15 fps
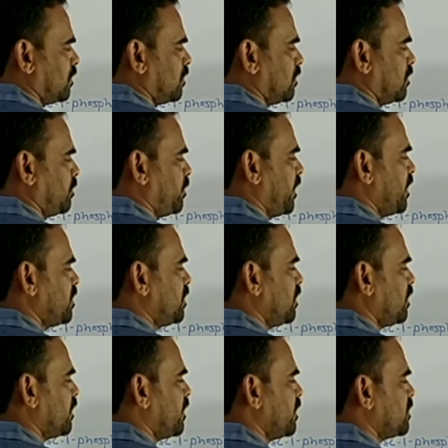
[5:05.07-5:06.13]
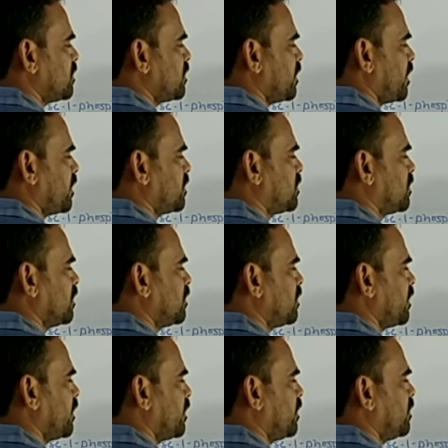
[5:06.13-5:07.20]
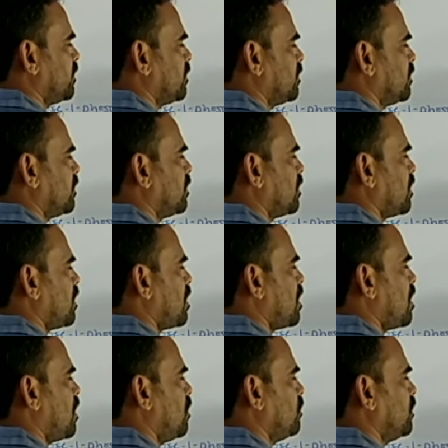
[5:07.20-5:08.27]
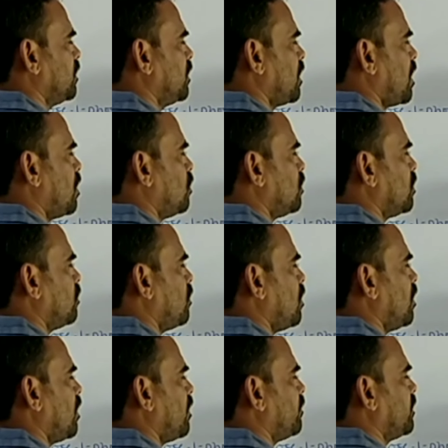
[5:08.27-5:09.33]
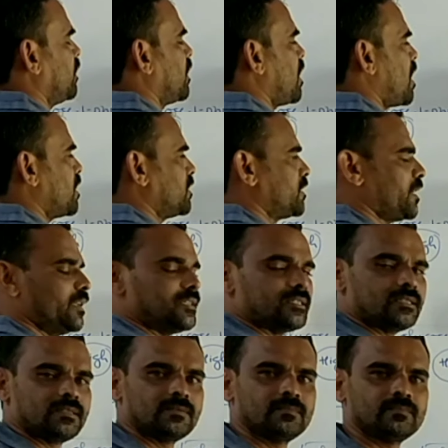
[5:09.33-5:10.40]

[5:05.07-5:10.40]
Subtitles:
the pressure gets exerted on the outer wall of the guard cells,